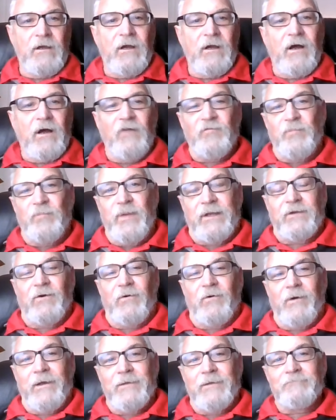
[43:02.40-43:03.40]
of
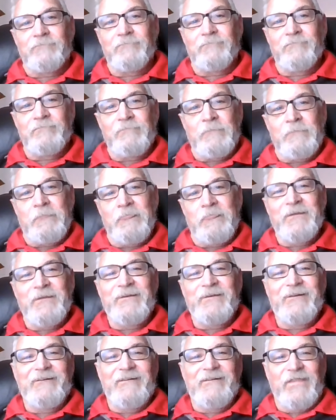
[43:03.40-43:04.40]
Bitcoin.
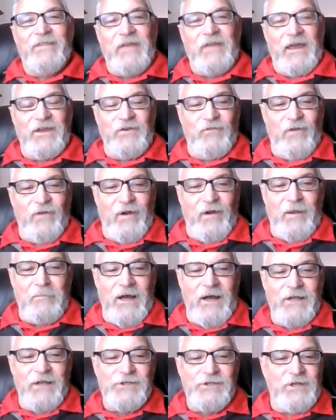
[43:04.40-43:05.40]
Thank you very
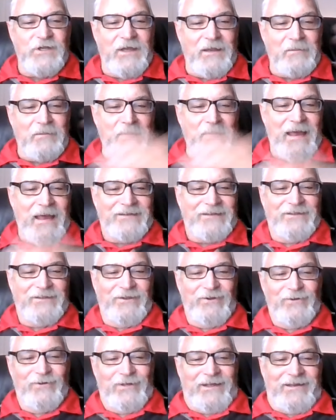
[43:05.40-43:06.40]
much, and back to
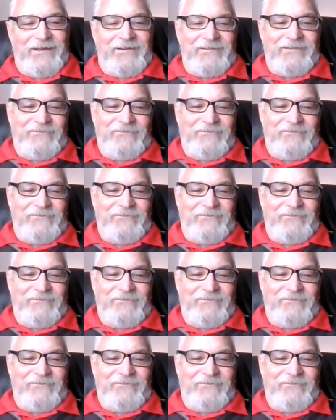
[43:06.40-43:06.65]
you, Leah.